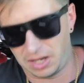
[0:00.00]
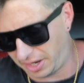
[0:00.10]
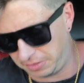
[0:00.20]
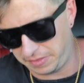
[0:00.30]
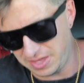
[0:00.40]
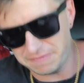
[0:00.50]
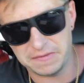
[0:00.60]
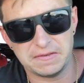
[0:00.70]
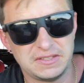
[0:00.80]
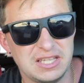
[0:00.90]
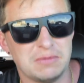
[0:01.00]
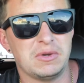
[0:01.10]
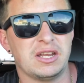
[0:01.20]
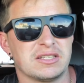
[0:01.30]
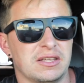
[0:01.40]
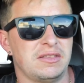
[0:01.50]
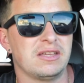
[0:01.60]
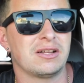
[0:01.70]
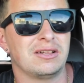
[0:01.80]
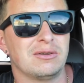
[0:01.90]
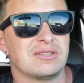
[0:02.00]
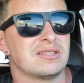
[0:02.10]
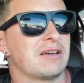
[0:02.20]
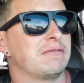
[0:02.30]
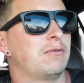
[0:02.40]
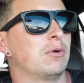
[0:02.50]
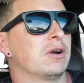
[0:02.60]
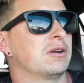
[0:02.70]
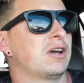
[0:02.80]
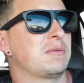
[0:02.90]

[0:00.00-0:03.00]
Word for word: I think, 15 minutes. I think it closes at 4.